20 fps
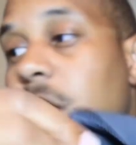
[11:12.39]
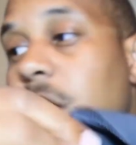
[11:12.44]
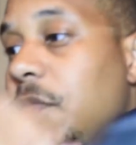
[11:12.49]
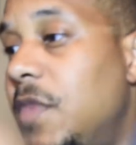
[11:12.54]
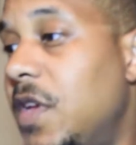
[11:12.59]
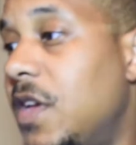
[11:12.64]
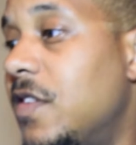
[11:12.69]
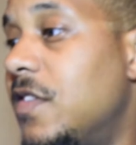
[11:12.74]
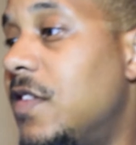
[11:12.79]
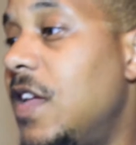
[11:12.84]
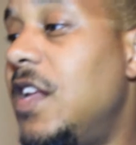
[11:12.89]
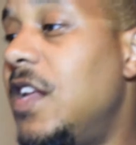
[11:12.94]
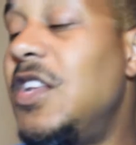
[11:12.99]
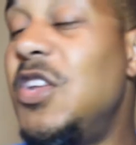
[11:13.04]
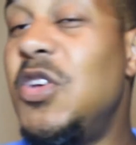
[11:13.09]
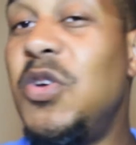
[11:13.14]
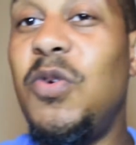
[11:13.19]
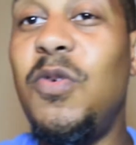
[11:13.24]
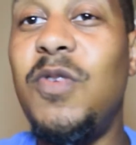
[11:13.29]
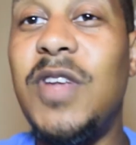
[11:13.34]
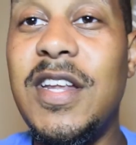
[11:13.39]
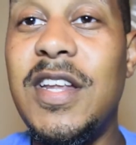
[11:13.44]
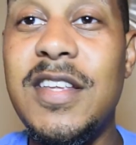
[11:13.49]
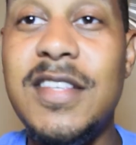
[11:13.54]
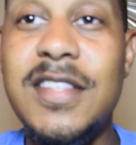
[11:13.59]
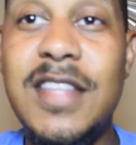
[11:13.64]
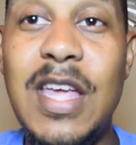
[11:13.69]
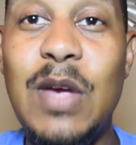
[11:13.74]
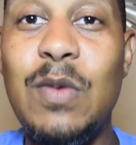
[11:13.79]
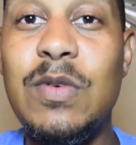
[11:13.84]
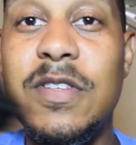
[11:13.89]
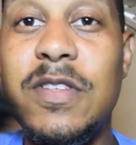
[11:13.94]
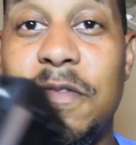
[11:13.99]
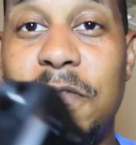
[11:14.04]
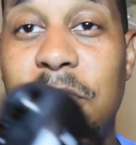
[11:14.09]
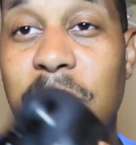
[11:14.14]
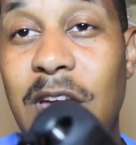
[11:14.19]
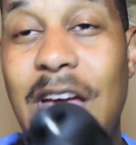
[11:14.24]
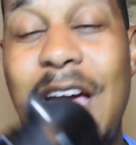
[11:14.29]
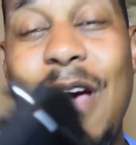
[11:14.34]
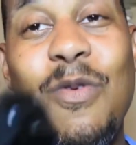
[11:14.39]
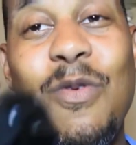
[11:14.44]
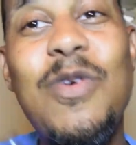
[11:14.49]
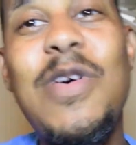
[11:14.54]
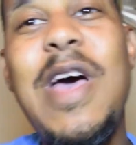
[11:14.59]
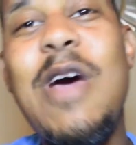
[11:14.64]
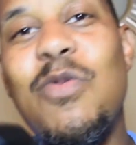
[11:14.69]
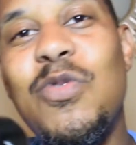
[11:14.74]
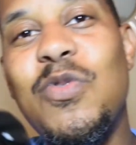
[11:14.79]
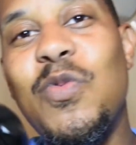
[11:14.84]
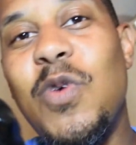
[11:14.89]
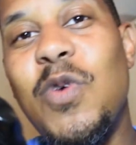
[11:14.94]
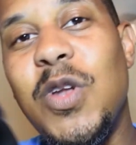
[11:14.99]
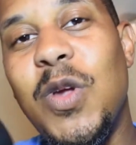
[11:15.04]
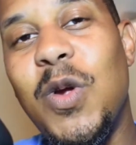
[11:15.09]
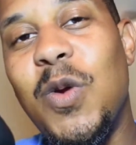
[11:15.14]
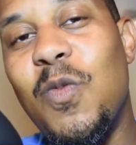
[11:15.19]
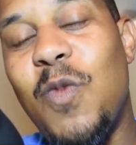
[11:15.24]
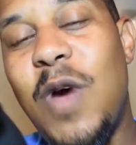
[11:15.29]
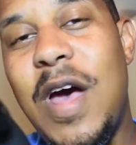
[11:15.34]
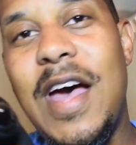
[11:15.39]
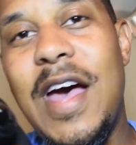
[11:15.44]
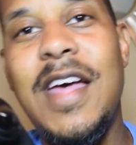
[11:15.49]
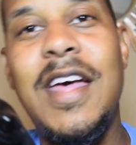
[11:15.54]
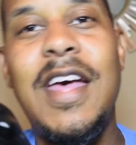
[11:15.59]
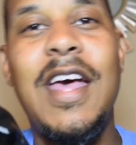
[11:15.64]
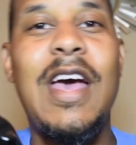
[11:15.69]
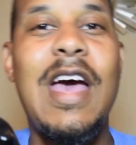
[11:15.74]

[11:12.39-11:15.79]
because they knew that this thing was a thing. I was wondering why.